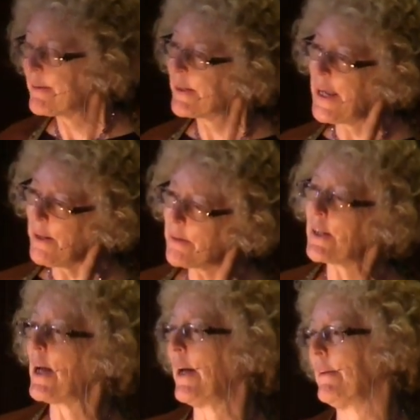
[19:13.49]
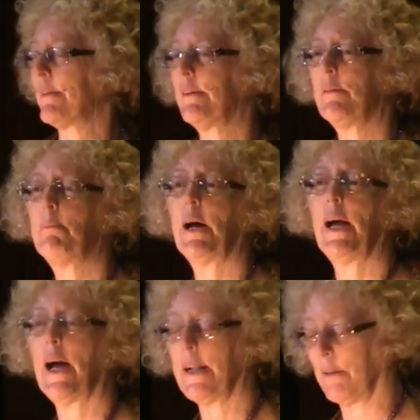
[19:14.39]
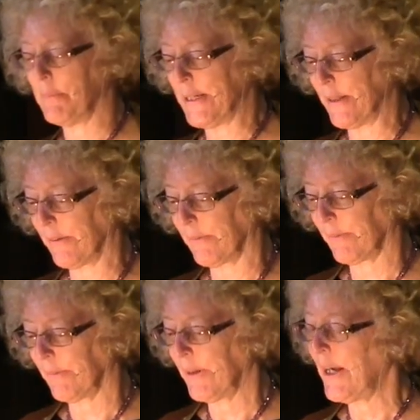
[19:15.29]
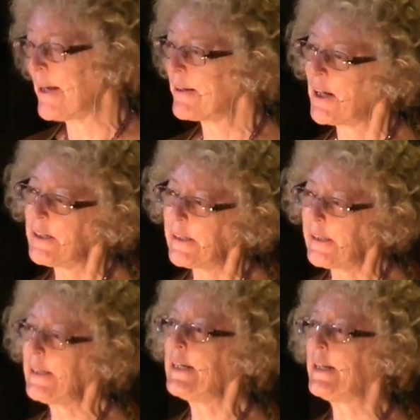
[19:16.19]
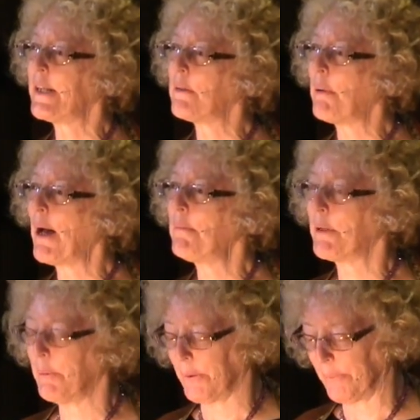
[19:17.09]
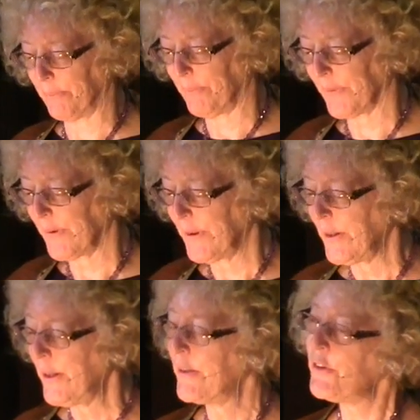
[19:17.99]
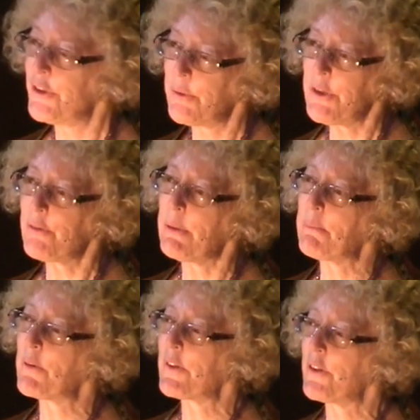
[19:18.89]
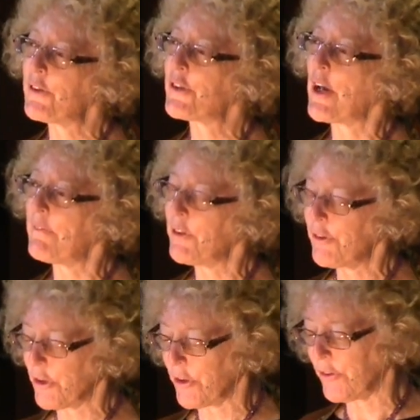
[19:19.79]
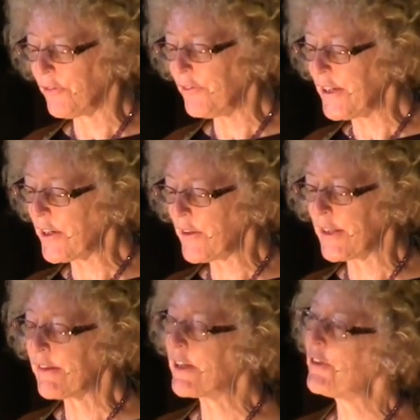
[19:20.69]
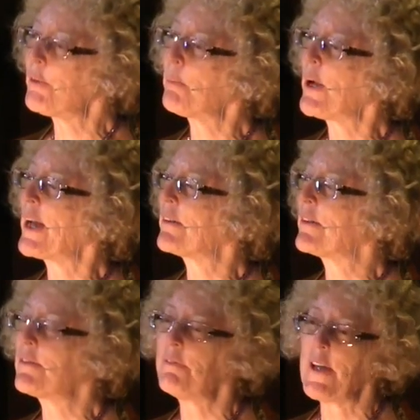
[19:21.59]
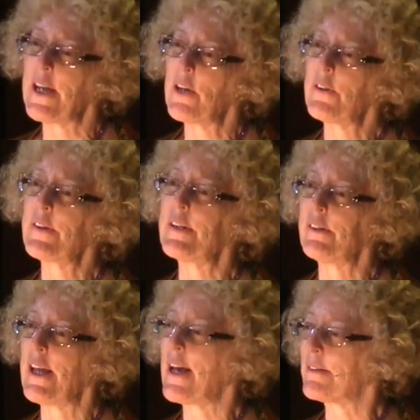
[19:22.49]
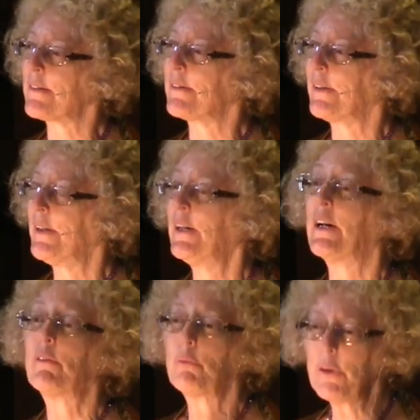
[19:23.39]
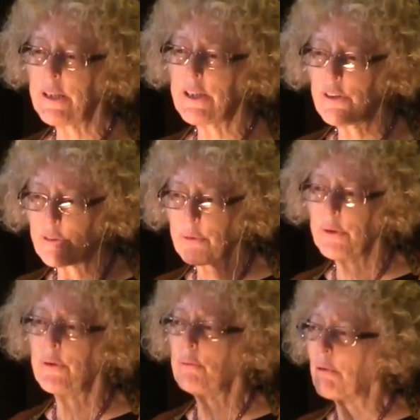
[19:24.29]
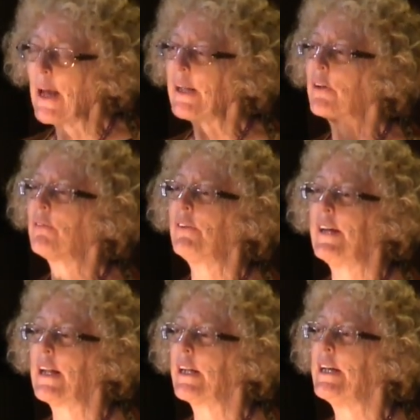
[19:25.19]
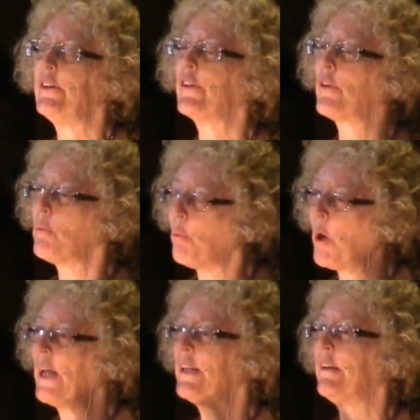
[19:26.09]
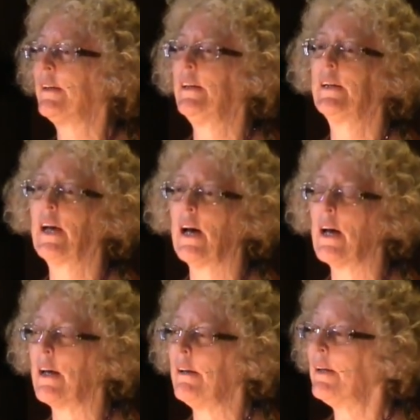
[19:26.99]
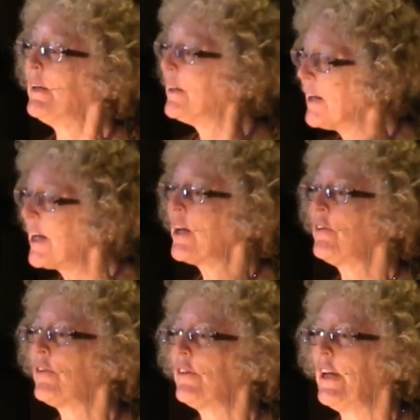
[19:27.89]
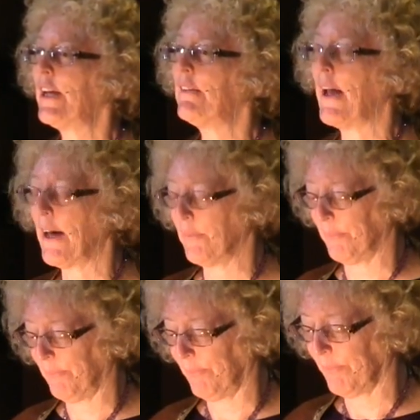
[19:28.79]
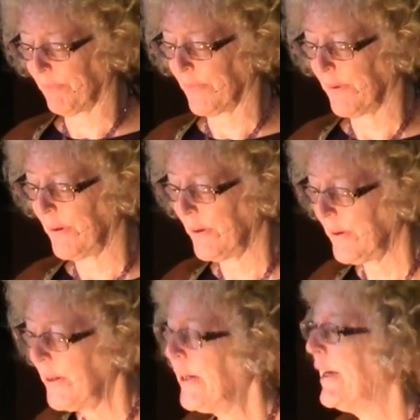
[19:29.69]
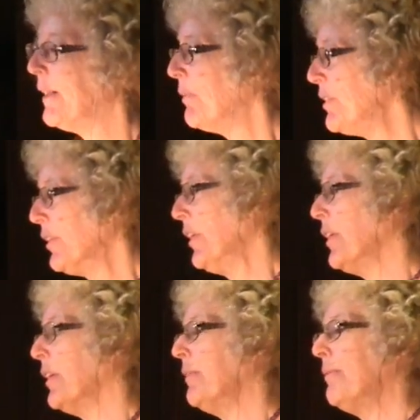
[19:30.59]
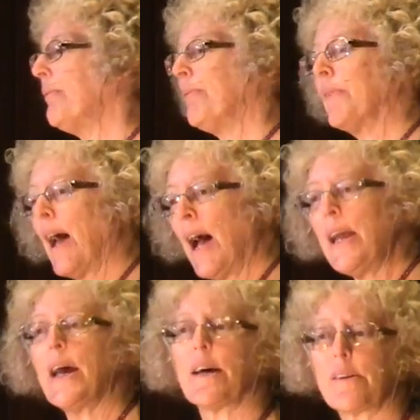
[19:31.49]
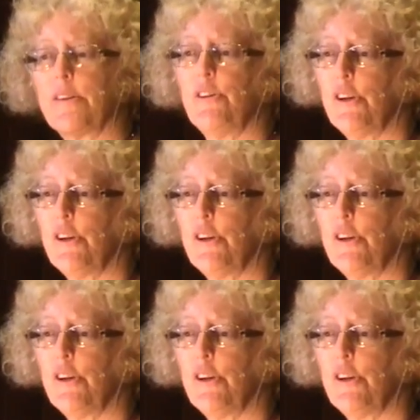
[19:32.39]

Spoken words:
scandalized by idol meat as unclean and abominable. The Jewish members of the church feel that such a practice fails the test of really true radical fidelity to the one God. I understand that. In return, I ask the